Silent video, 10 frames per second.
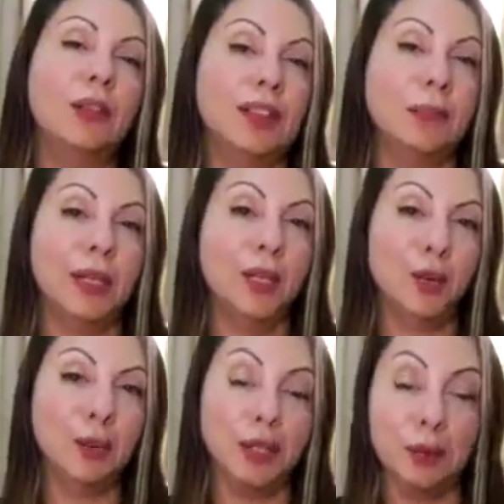this may
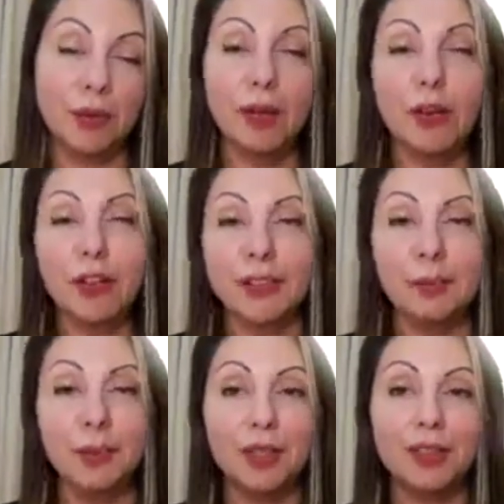not be a priority,
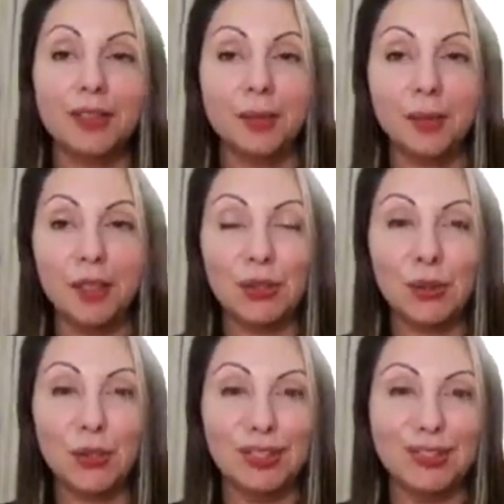but it's something
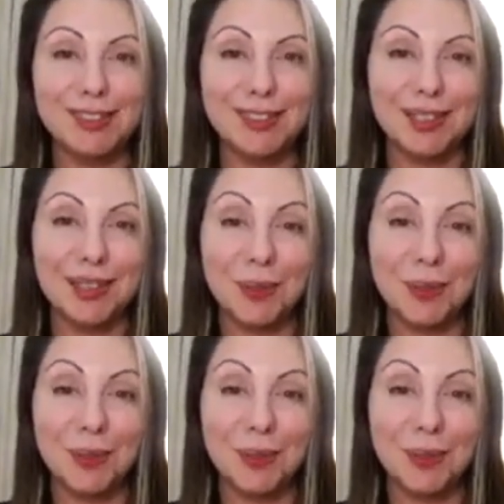to consider